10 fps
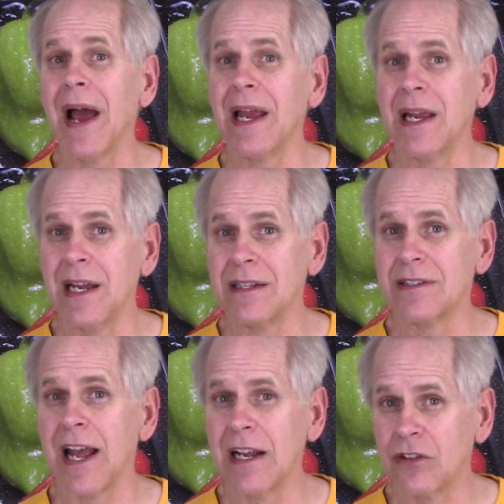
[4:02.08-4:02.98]
it
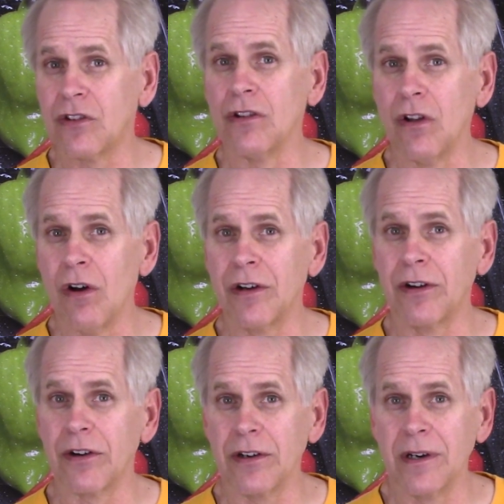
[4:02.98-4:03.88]
takes
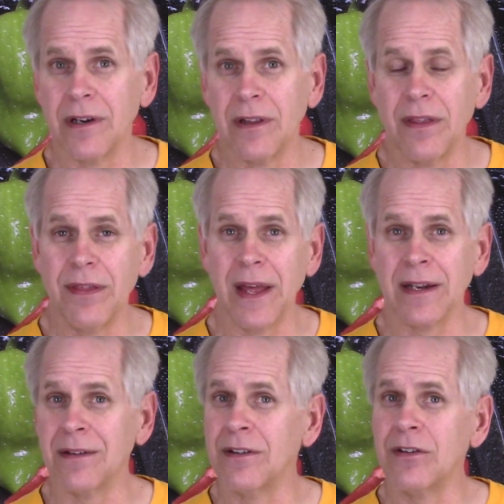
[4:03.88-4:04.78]
longer
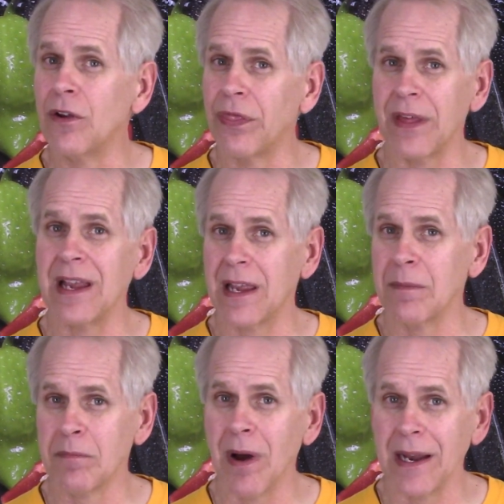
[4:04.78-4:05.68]
than you think
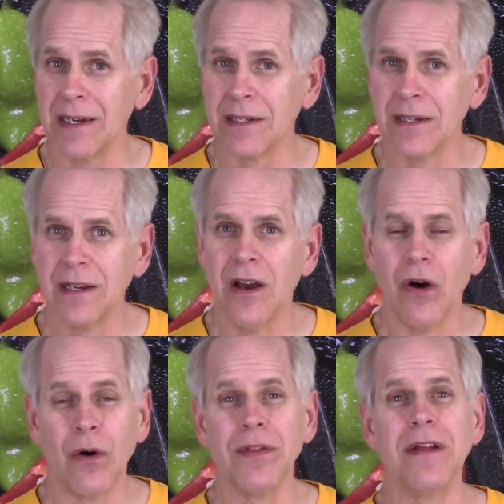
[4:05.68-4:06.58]
it might,
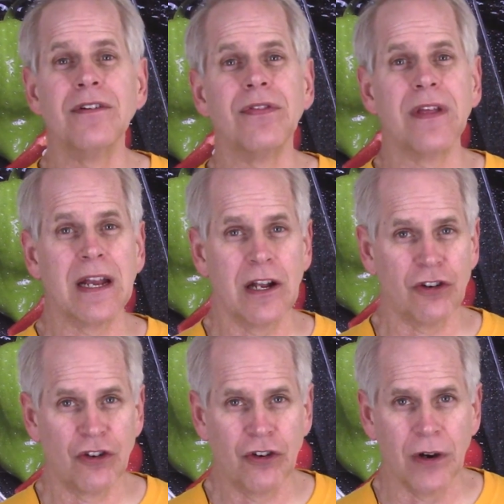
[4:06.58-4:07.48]
or than you think it
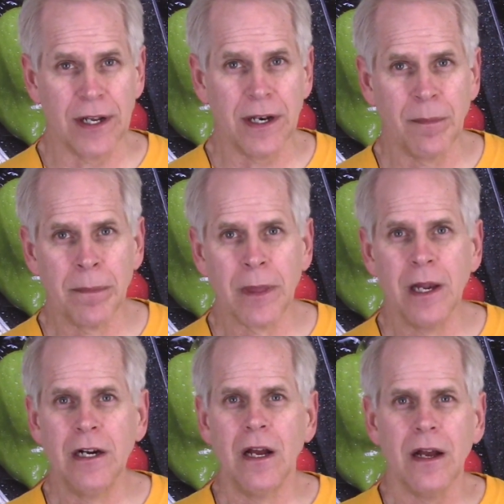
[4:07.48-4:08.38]
should.
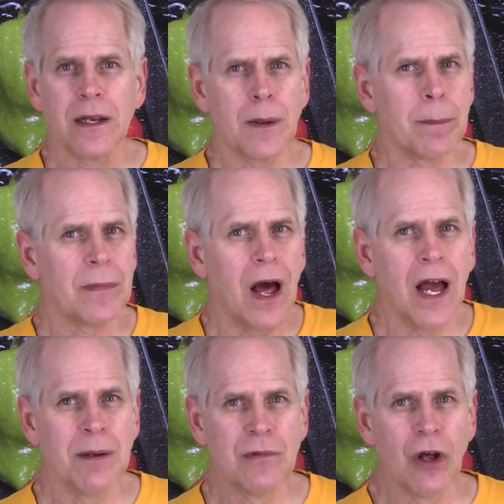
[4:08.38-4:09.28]

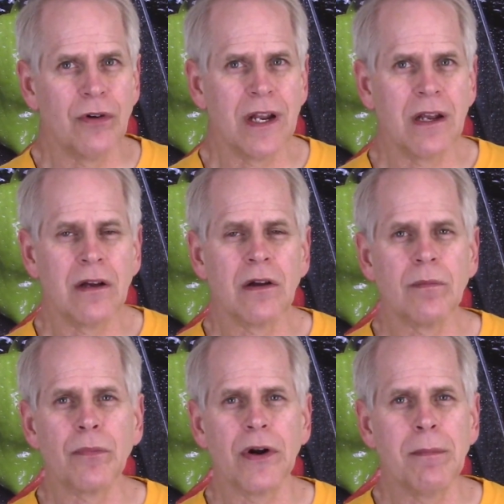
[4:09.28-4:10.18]
I'm loading
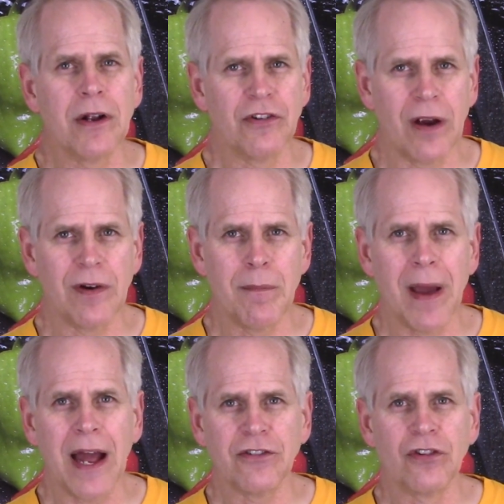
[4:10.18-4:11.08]
pretty much every
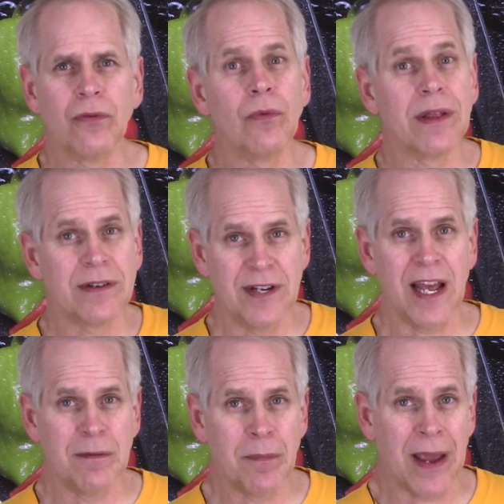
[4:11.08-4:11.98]
batch with
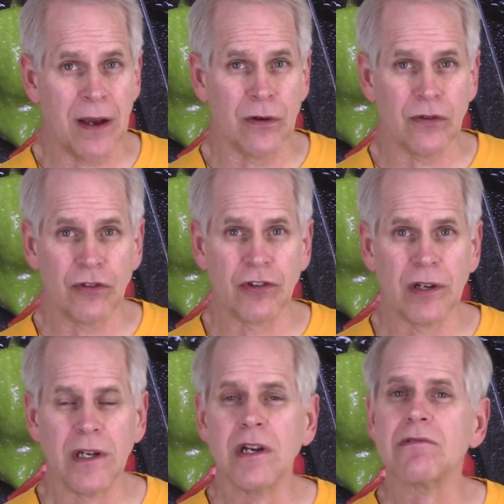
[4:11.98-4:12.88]
10 pounds.
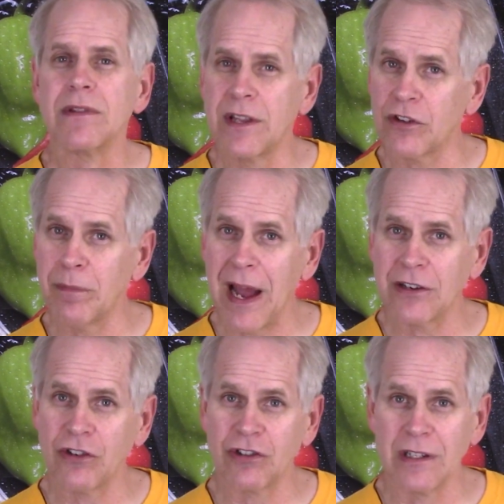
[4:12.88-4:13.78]
This
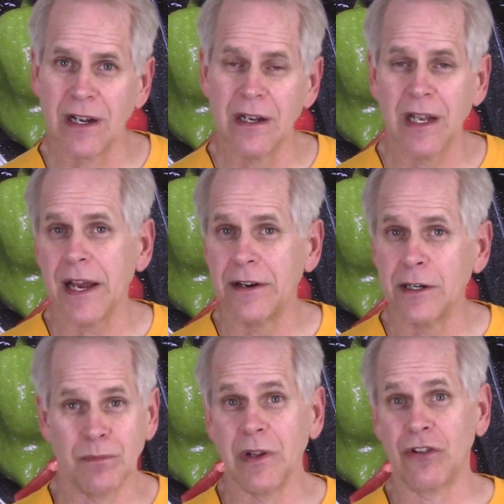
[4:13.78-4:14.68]
batch is a little
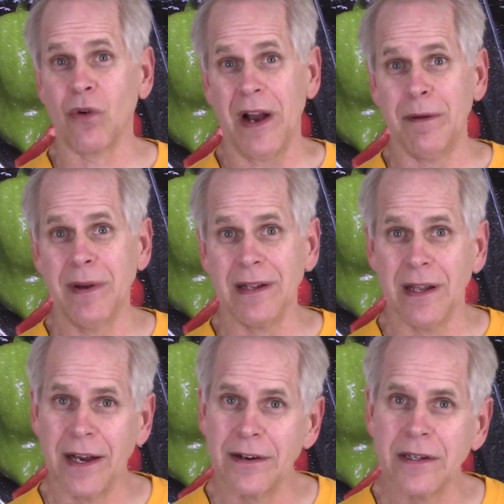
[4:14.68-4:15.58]
lighter. It's quite a bit
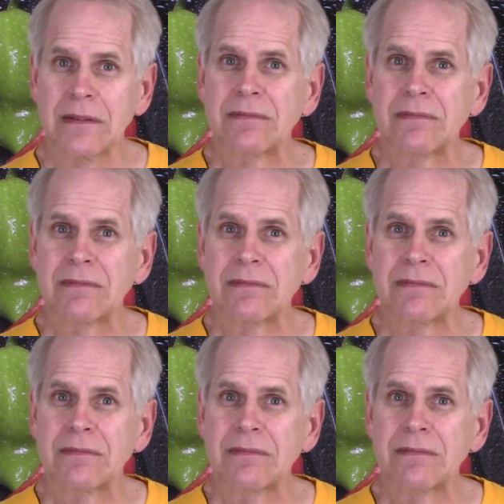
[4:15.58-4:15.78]
lighter.